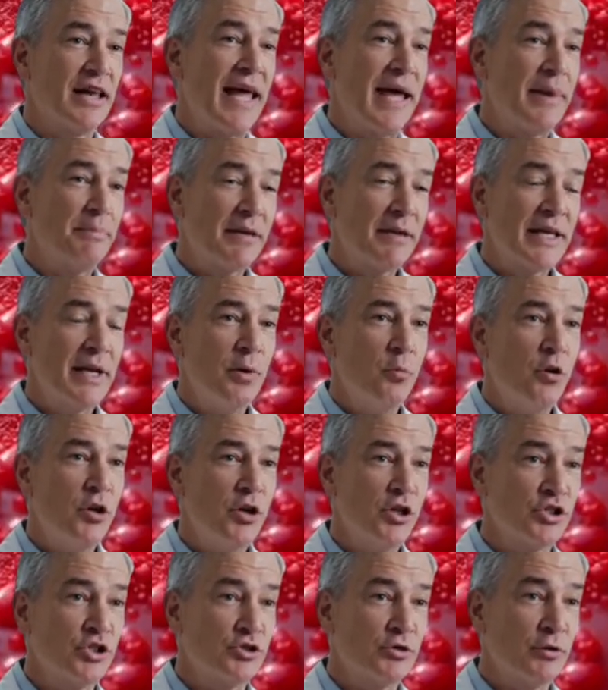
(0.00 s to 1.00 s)

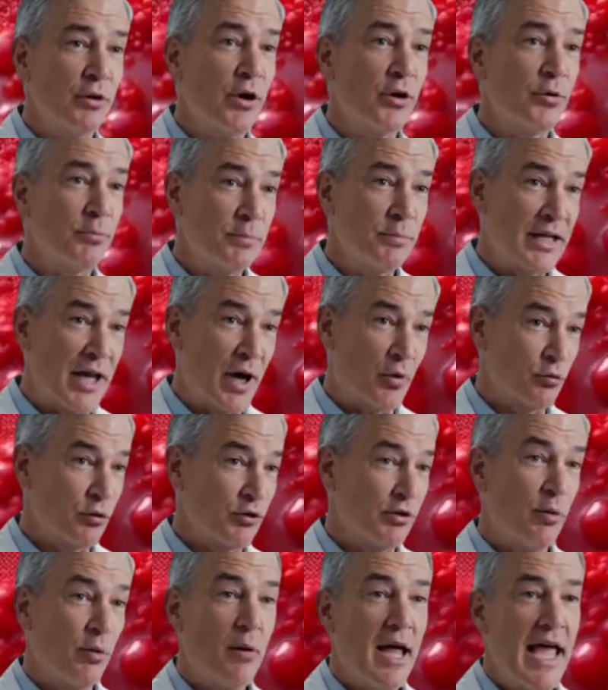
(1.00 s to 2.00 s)
dehydration, they lose
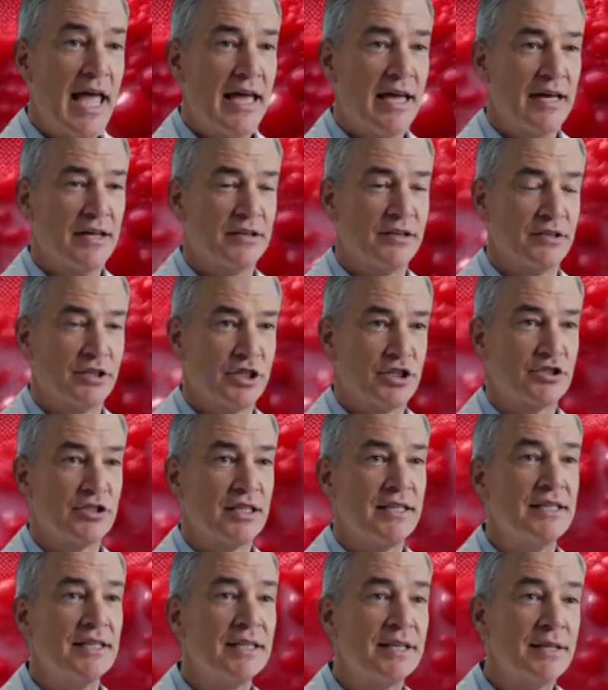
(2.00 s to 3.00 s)
rhythm.
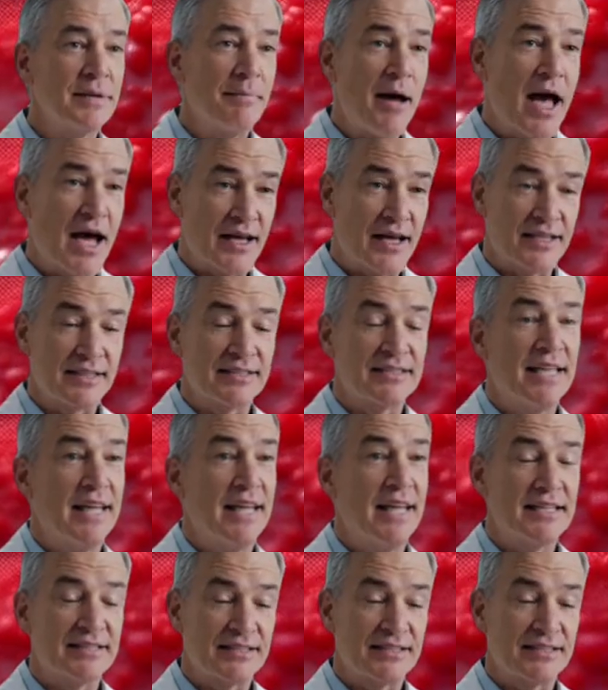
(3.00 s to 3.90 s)
Waste stagnates, gas